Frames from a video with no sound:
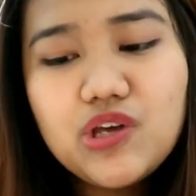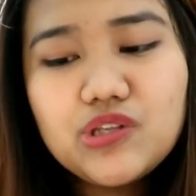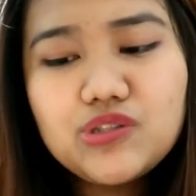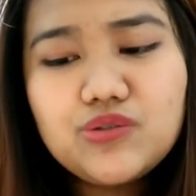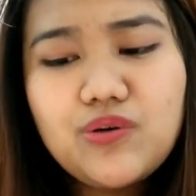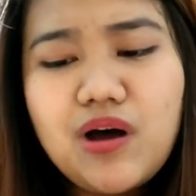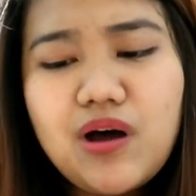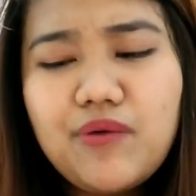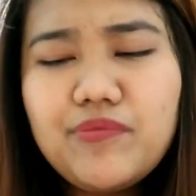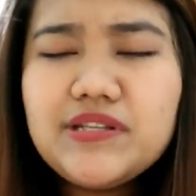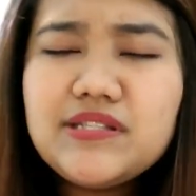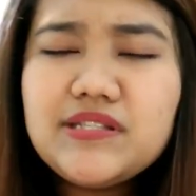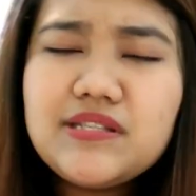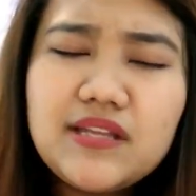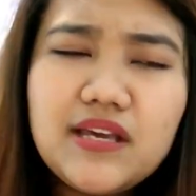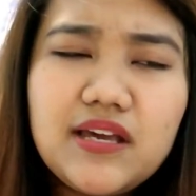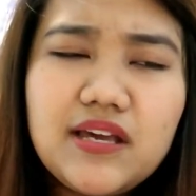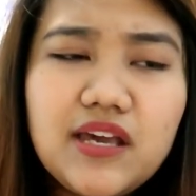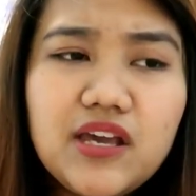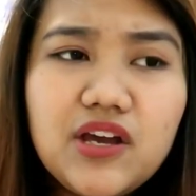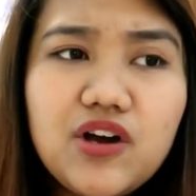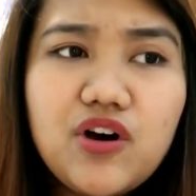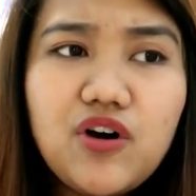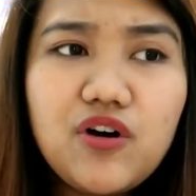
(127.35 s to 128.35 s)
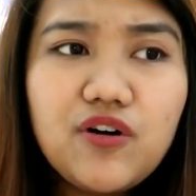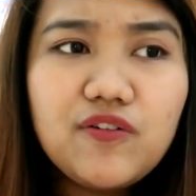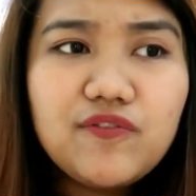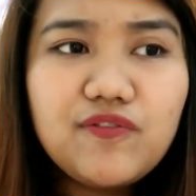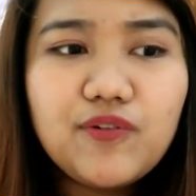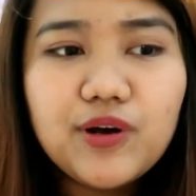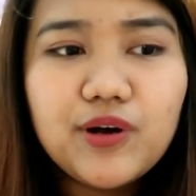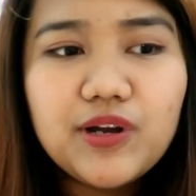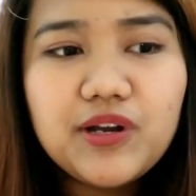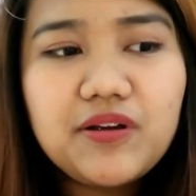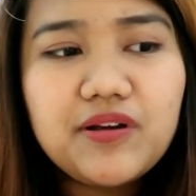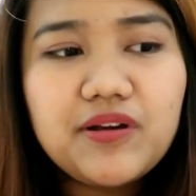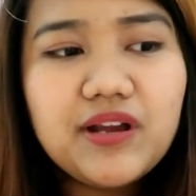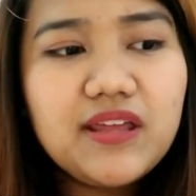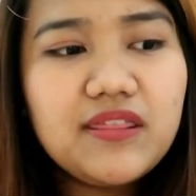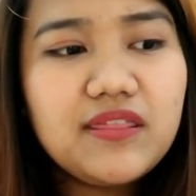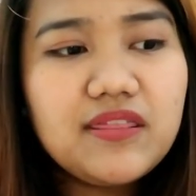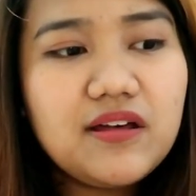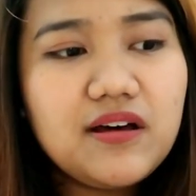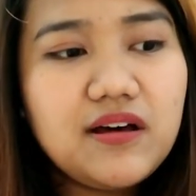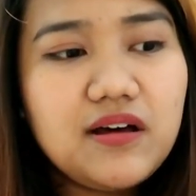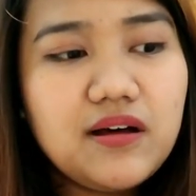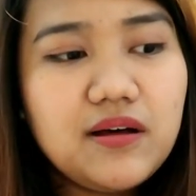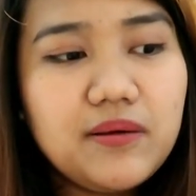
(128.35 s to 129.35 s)
So I was thinking of
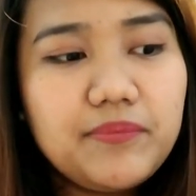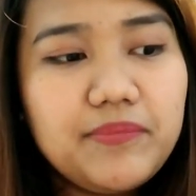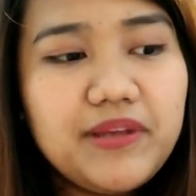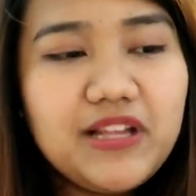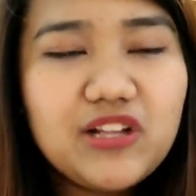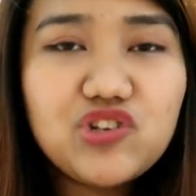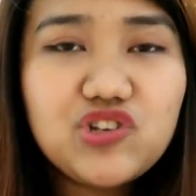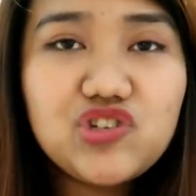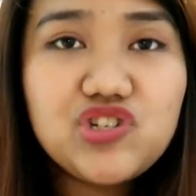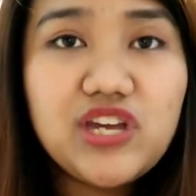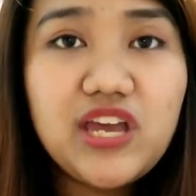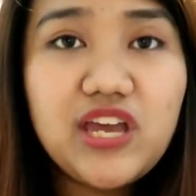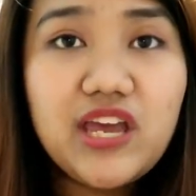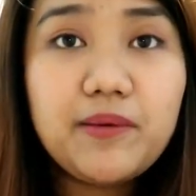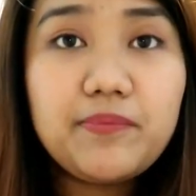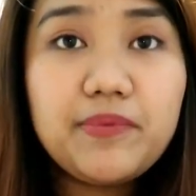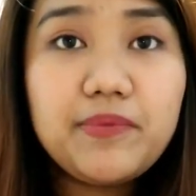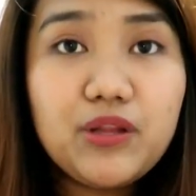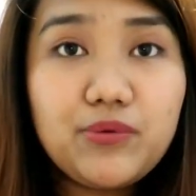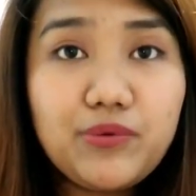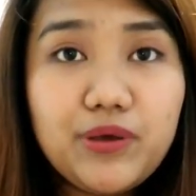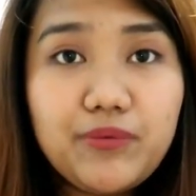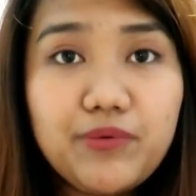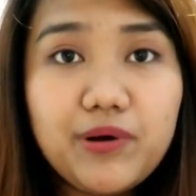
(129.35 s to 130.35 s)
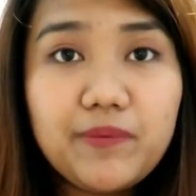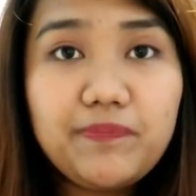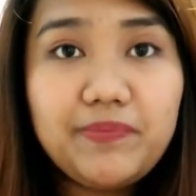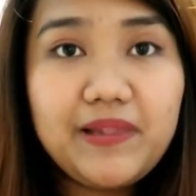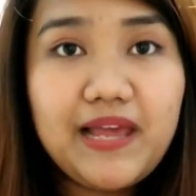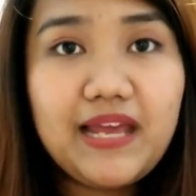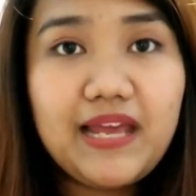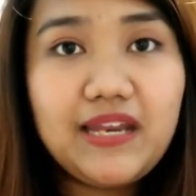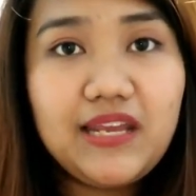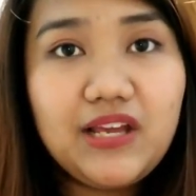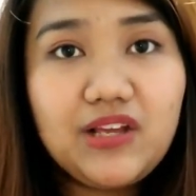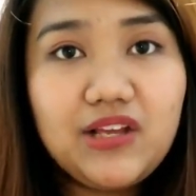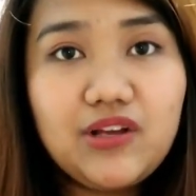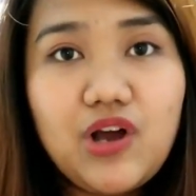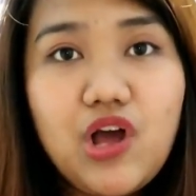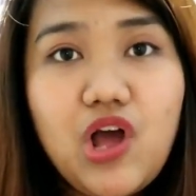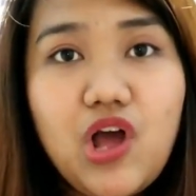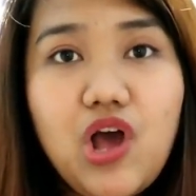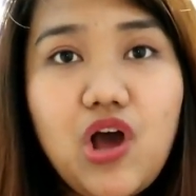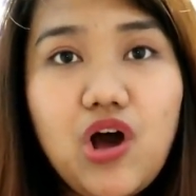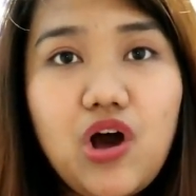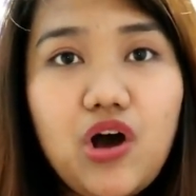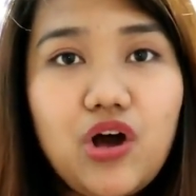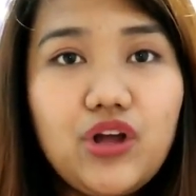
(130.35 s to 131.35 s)
ordering the milkshake, but we were planning
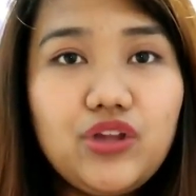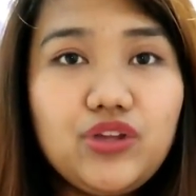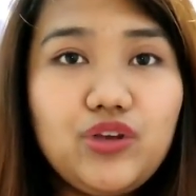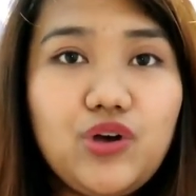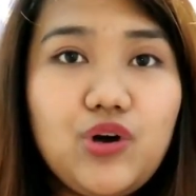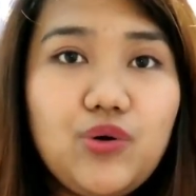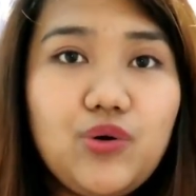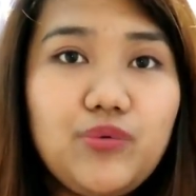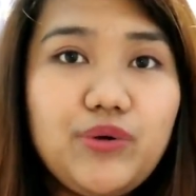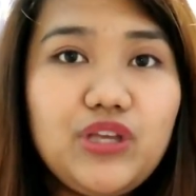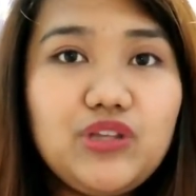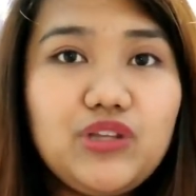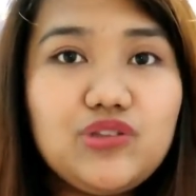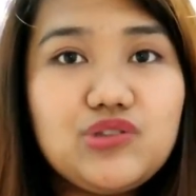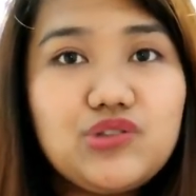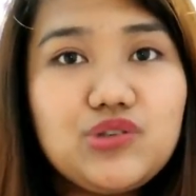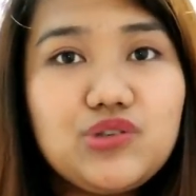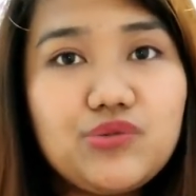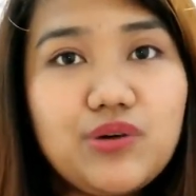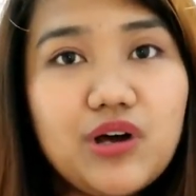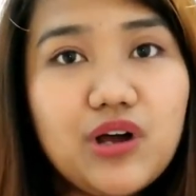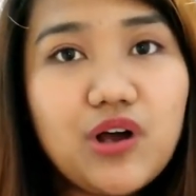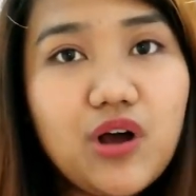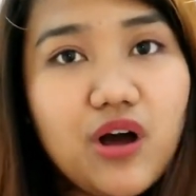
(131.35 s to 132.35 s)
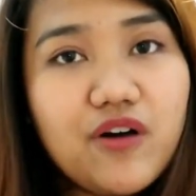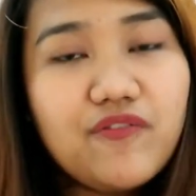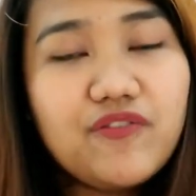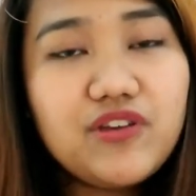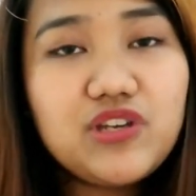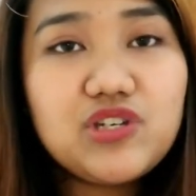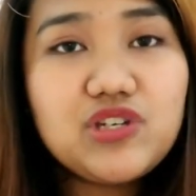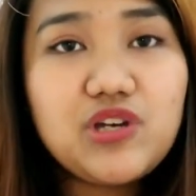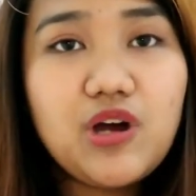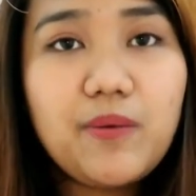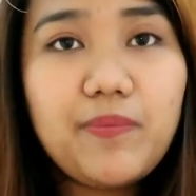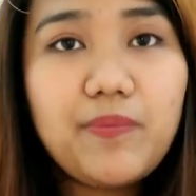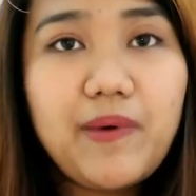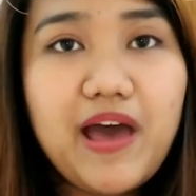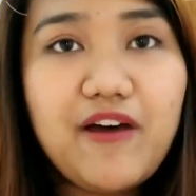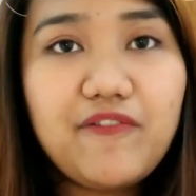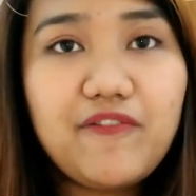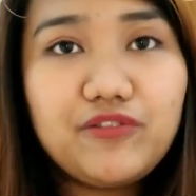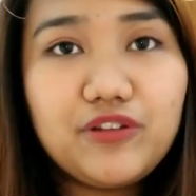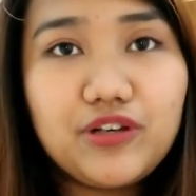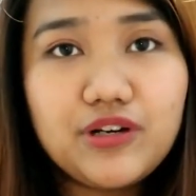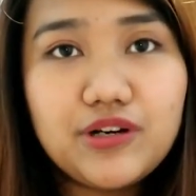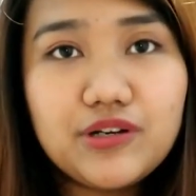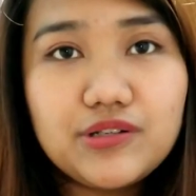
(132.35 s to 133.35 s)
on going to a coffee shop
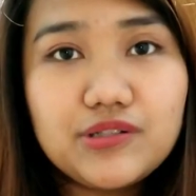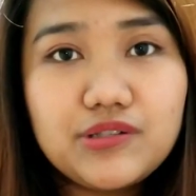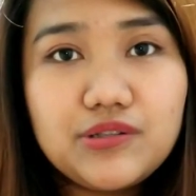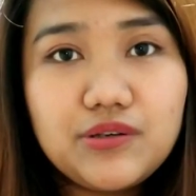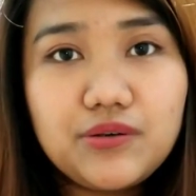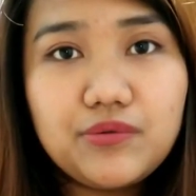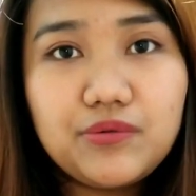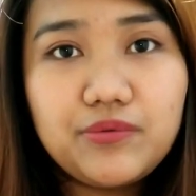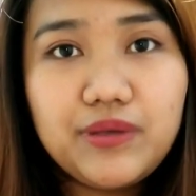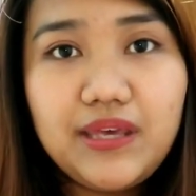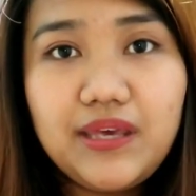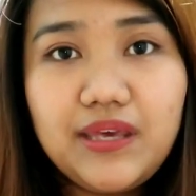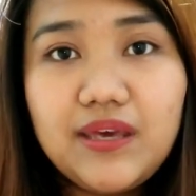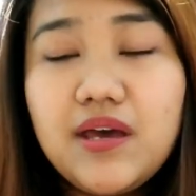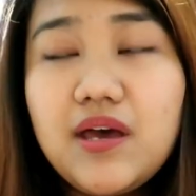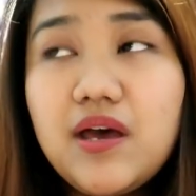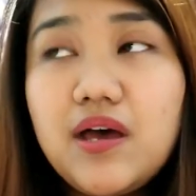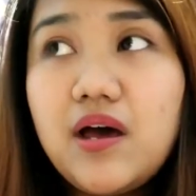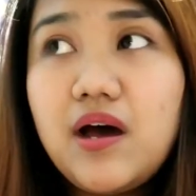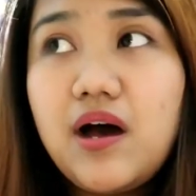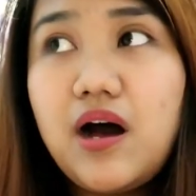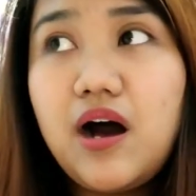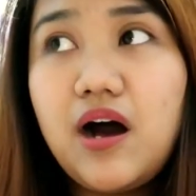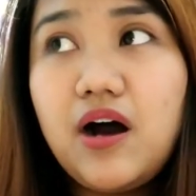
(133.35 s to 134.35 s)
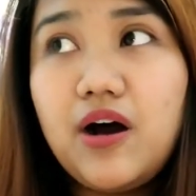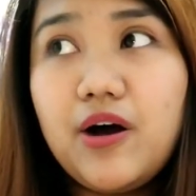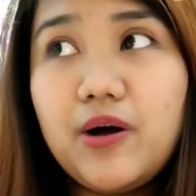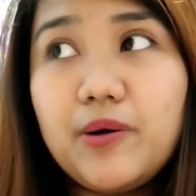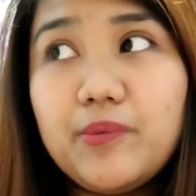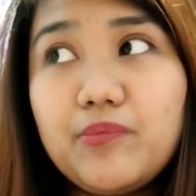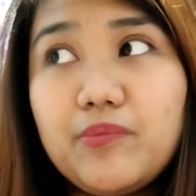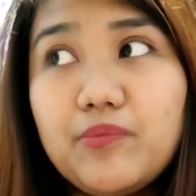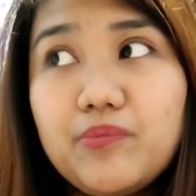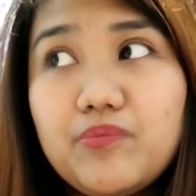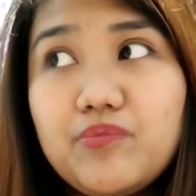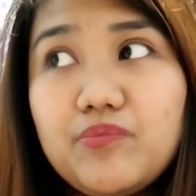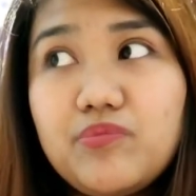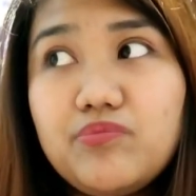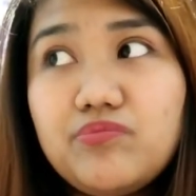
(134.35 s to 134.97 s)
after, so we um,